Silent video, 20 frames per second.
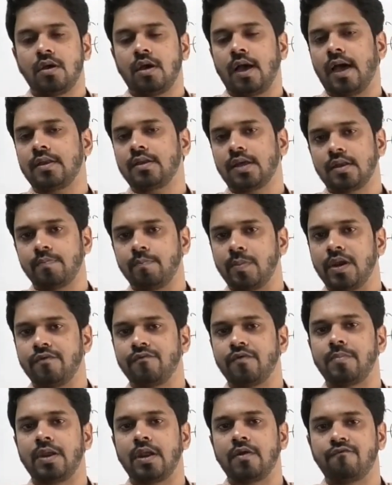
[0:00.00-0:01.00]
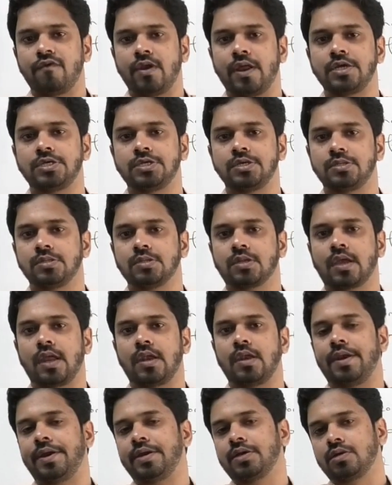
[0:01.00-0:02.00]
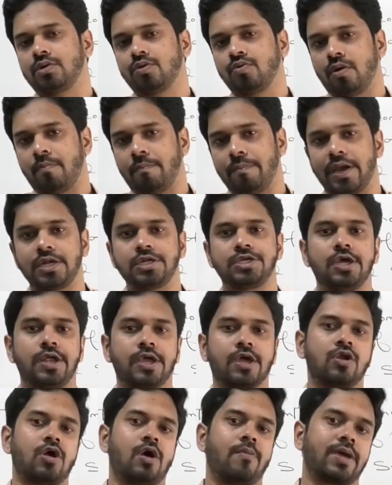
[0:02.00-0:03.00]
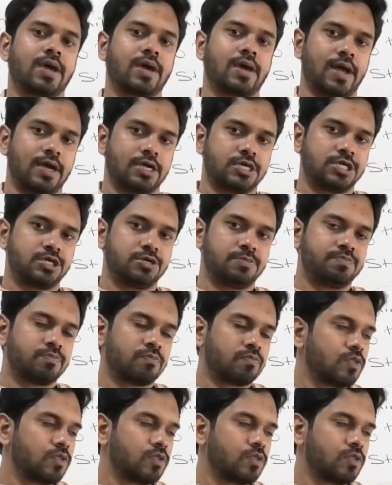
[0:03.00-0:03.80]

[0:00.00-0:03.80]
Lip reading: And unbelievable inflation can lead to a major economic crash.